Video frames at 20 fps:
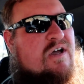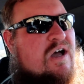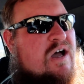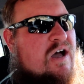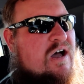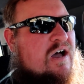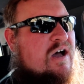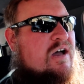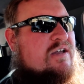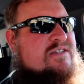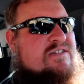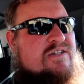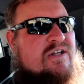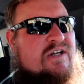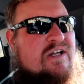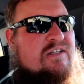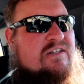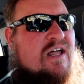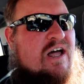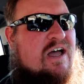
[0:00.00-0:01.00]
It's
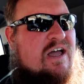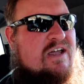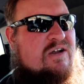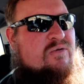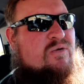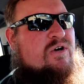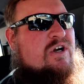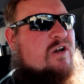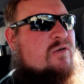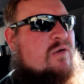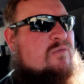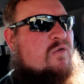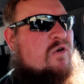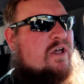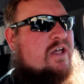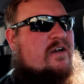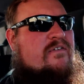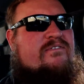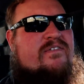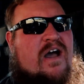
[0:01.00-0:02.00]
looking like we're gonna be more
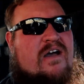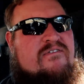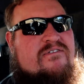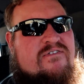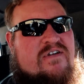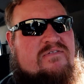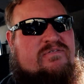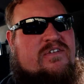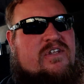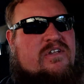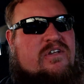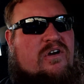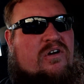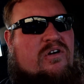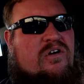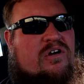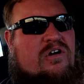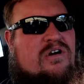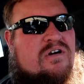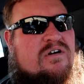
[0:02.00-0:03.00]
like a 550
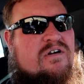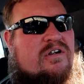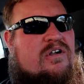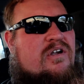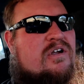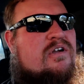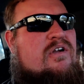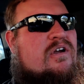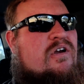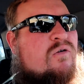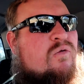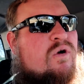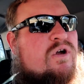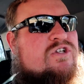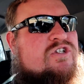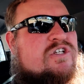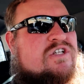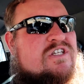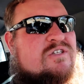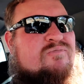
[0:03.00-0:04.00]
car,
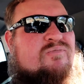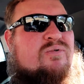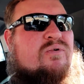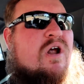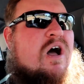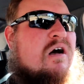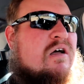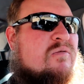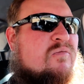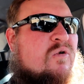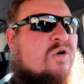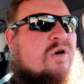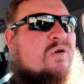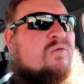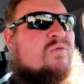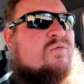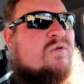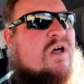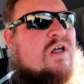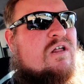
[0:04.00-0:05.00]
which is probably more
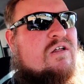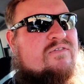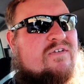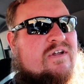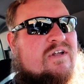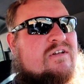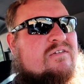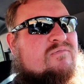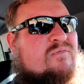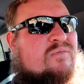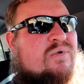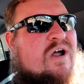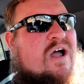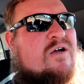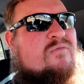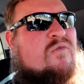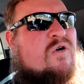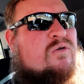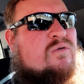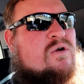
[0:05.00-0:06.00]
relevant,
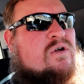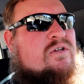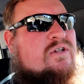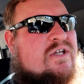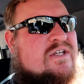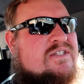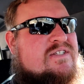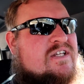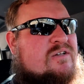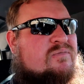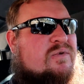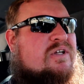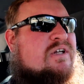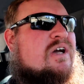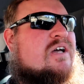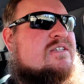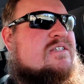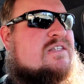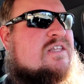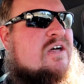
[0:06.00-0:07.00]
probably more realistic,
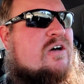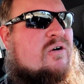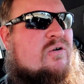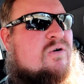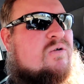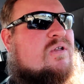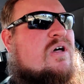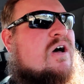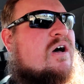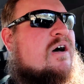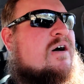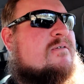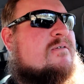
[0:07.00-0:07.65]
because of the whole